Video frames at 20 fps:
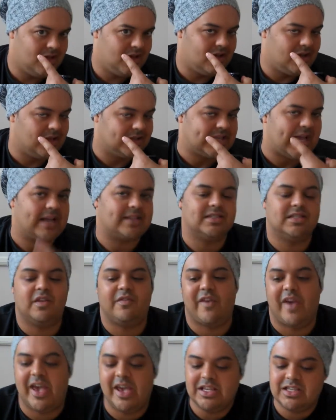Attack to the
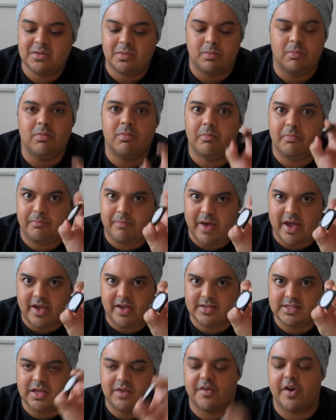face by a
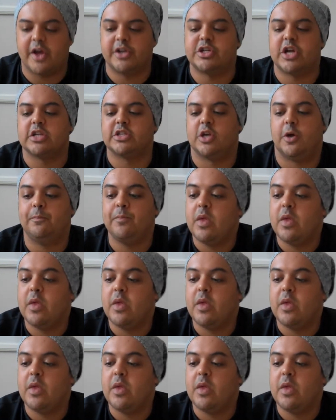silver eyeshadow.